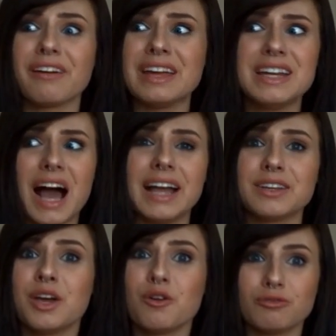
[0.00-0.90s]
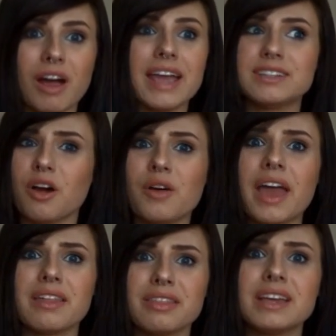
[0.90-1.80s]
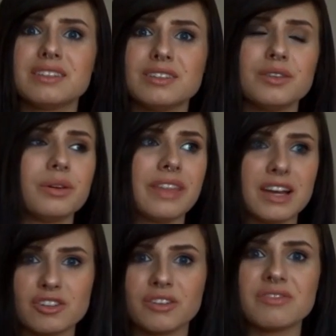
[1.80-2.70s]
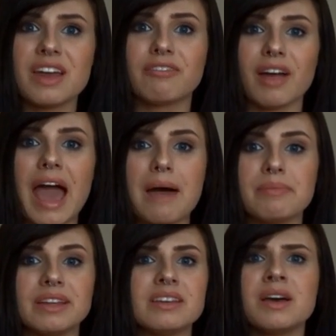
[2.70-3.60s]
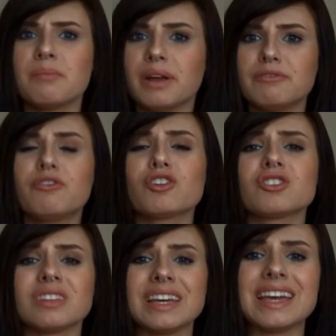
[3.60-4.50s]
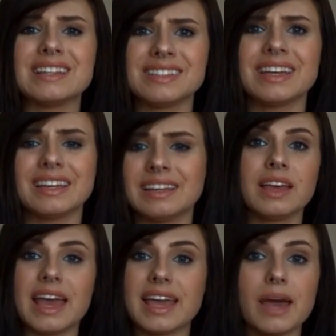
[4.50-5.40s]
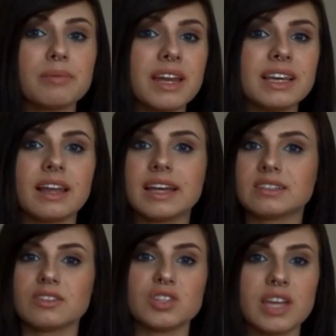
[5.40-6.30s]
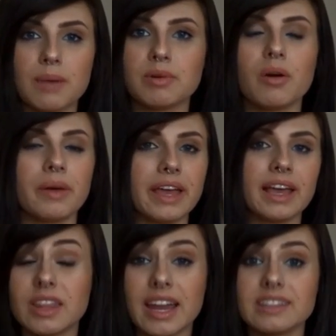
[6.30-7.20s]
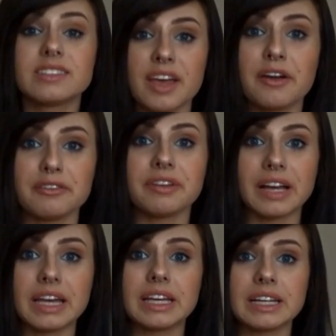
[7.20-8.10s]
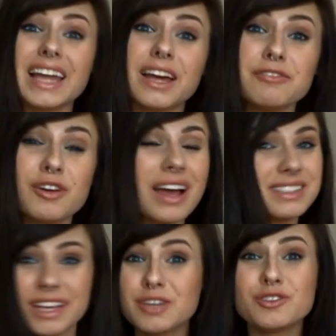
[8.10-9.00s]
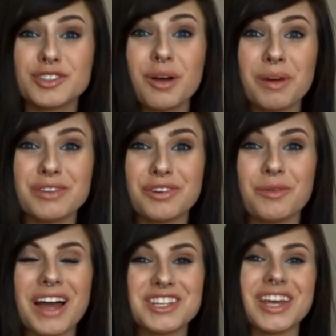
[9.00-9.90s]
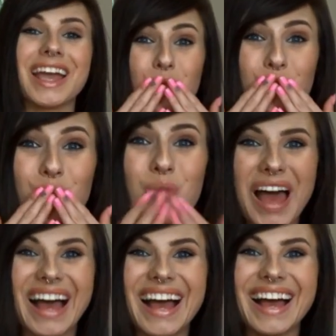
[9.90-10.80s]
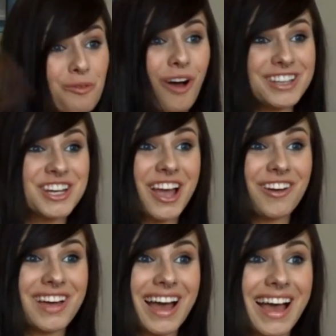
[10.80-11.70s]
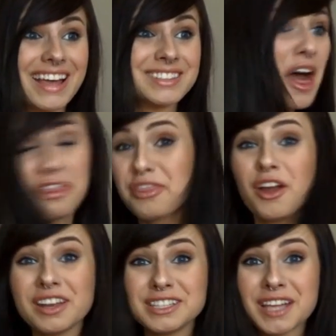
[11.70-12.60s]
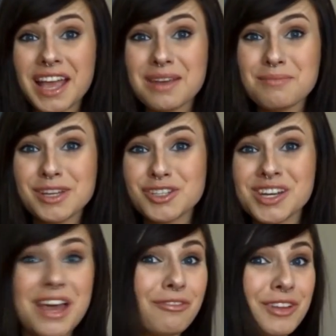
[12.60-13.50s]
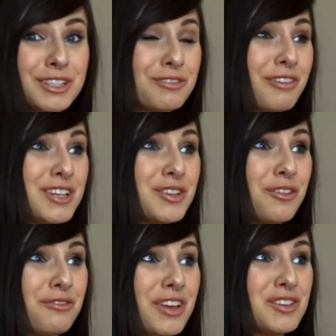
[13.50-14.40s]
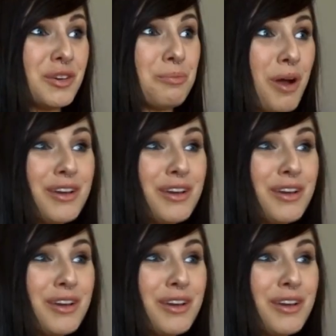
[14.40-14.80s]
very not right, okay thing to do and that should have never happened, but unfortunately it did. It kept getting likes, so she kept going. That is terrifying. I love you guys. Thank you so much for watching. Mwah! Watch out, guys! A 30-second mention Netflix original featured